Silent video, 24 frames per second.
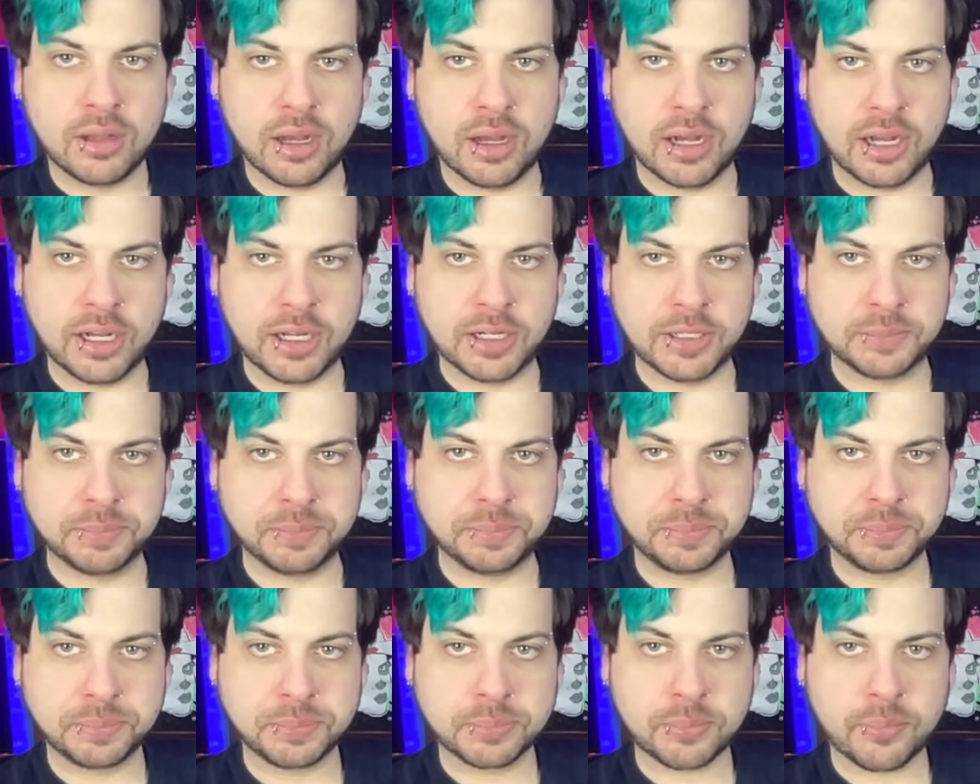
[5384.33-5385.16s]

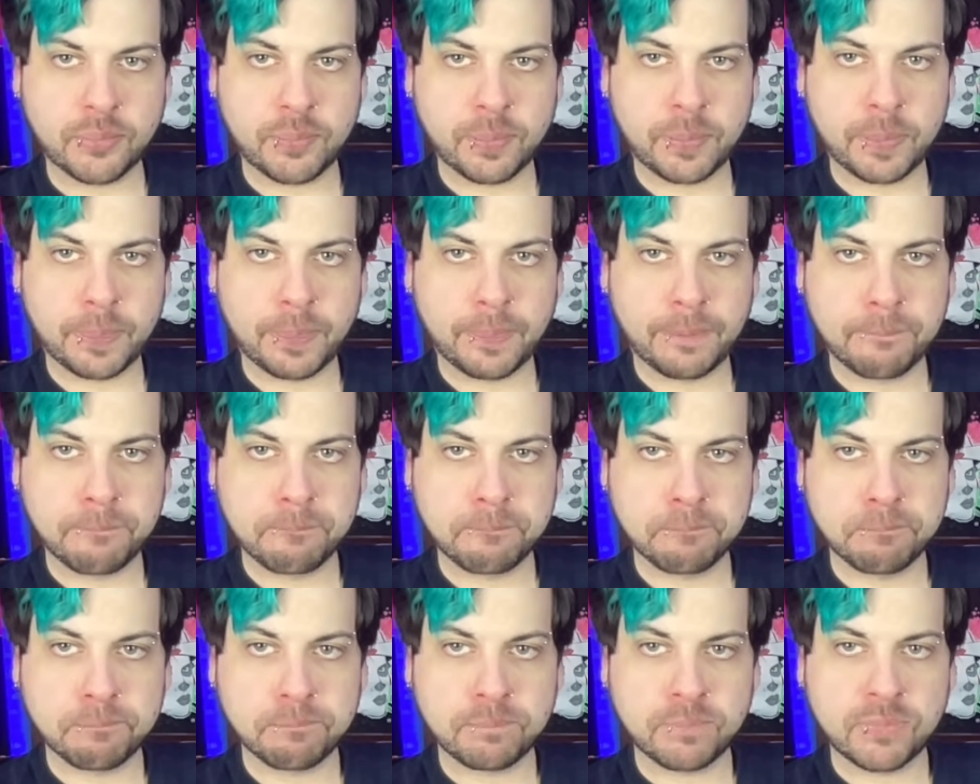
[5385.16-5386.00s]
So
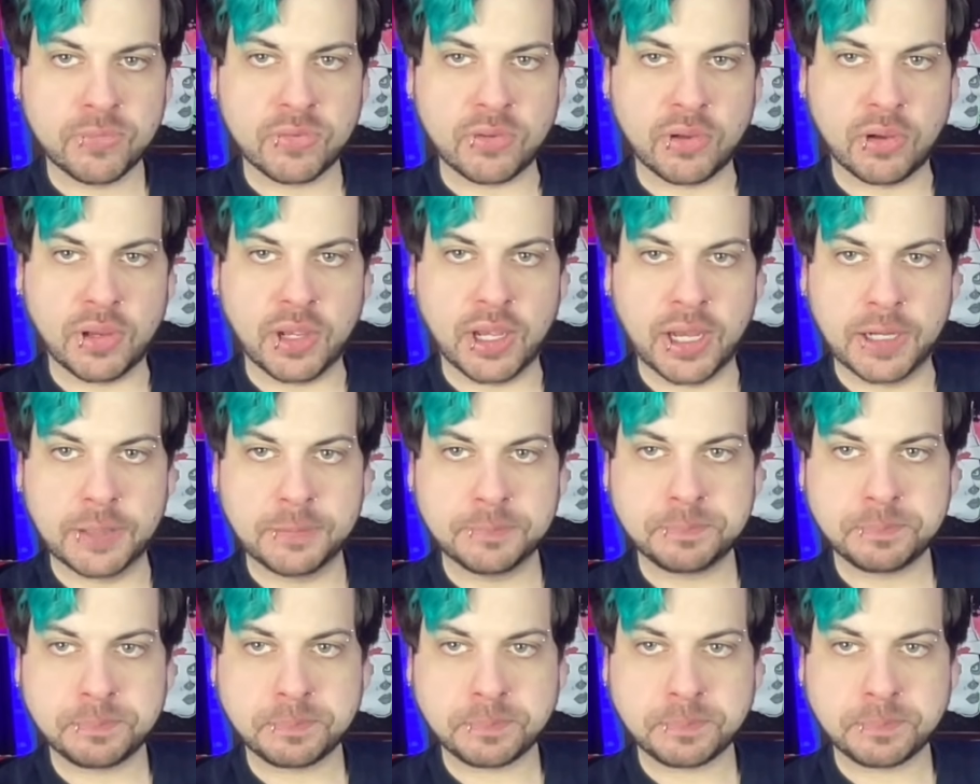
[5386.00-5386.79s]
yeah.